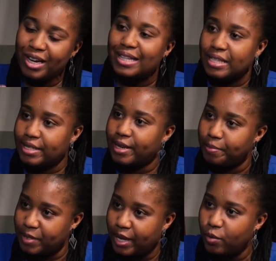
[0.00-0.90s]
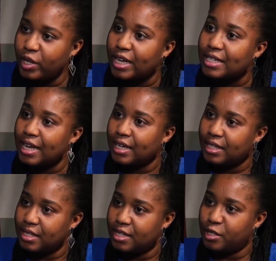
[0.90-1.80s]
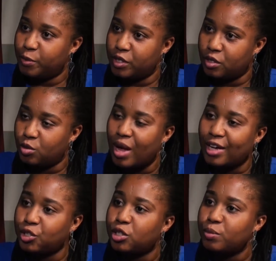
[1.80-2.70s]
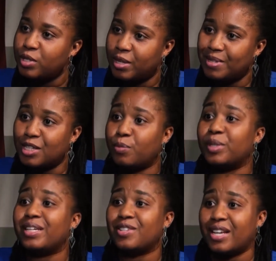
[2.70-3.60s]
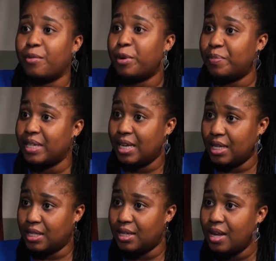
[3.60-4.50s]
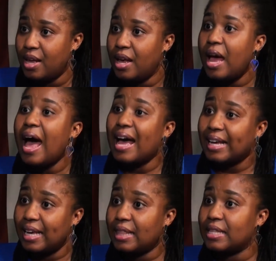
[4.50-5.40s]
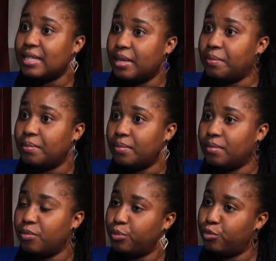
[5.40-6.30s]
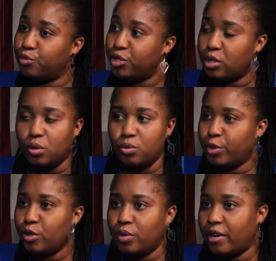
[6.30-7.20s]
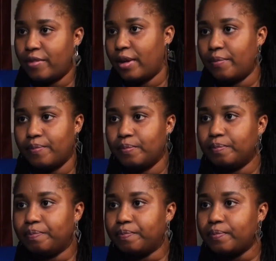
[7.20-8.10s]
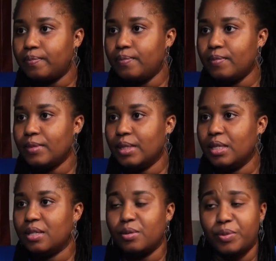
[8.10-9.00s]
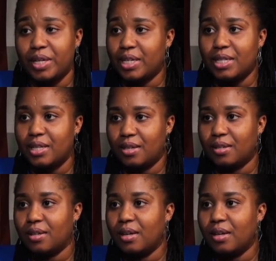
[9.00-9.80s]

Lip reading: are the steps? Like, what exactly did this person do? Actionable steps that somebody else can replicate and get the same results. We don't have that. It's the weirdest thing.